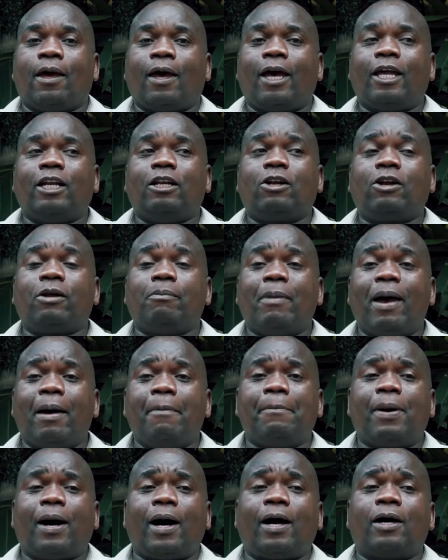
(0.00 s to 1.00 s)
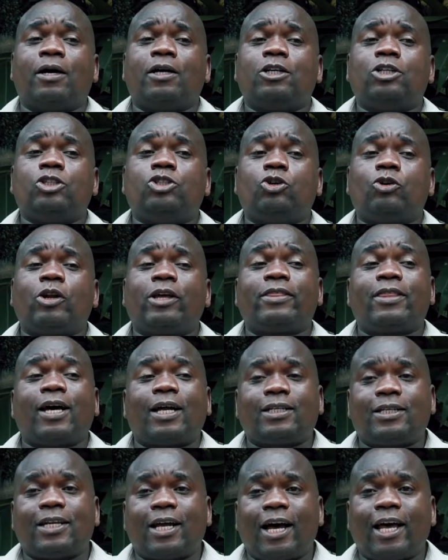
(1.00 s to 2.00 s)
And remember, during
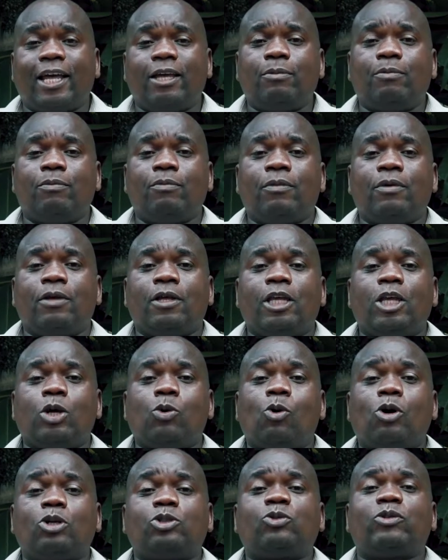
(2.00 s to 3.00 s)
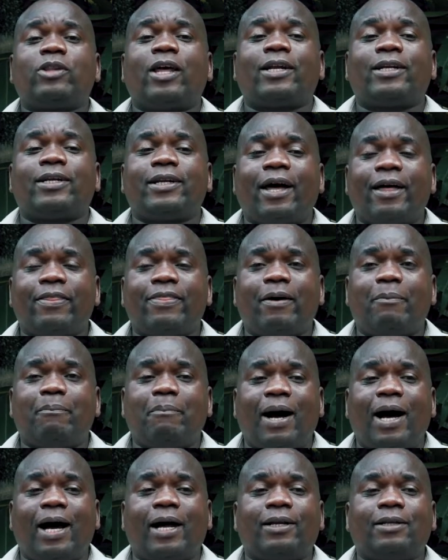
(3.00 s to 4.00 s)
that time, he was with another
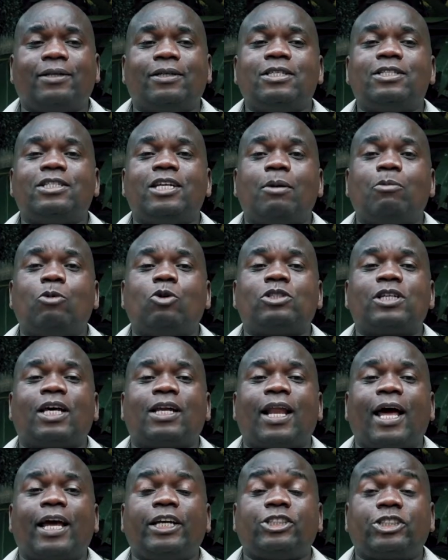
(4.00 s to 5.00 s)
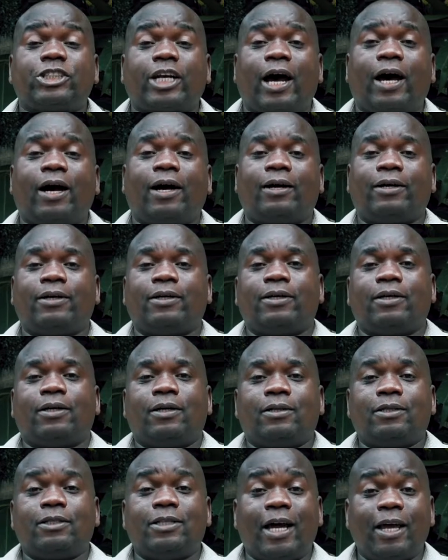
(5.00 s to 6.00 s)
man. His name was Elisha.
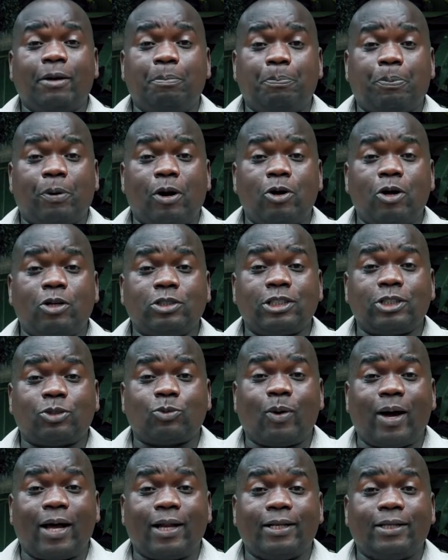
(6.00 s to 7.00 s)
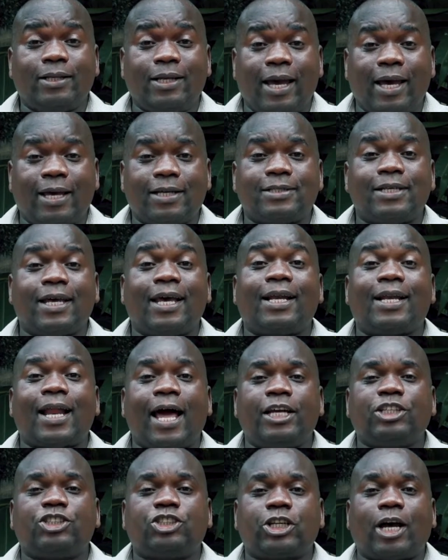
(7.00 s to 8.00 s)
Did I pronounce it well? Yes,
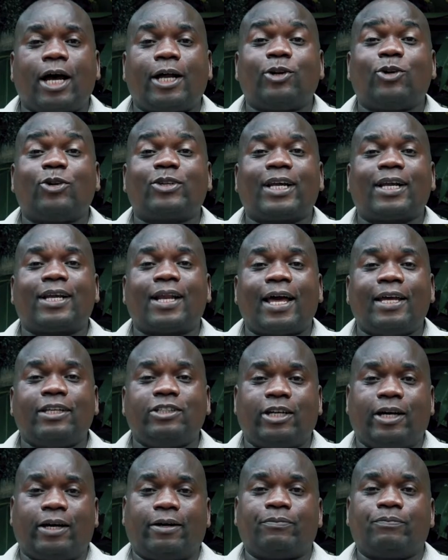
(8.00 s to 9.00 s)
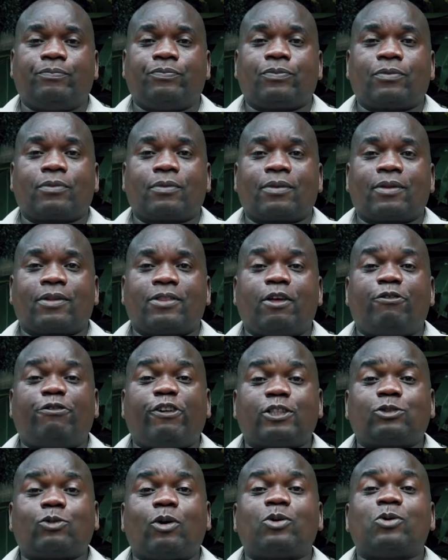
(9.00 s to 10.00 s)
Elisha, not Elijah. The
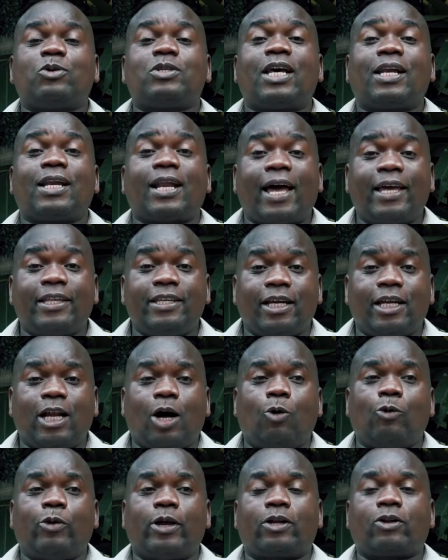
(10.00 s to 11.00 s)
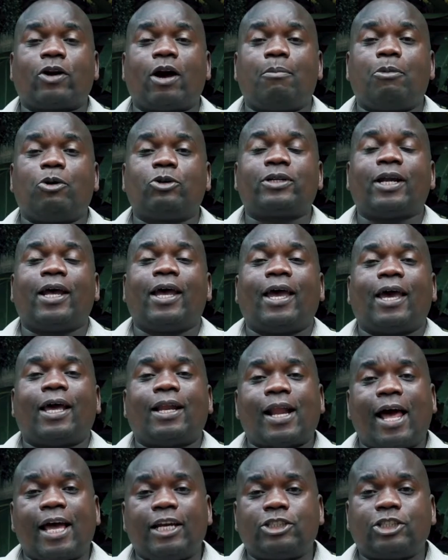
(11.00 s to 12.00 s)
first one was Elijah. Now we are talking about
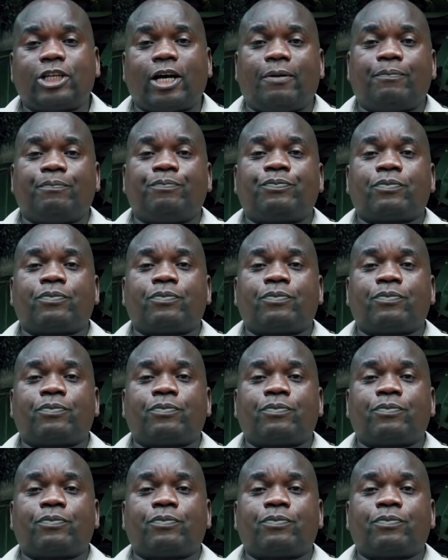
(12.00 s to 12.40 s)
Elisha.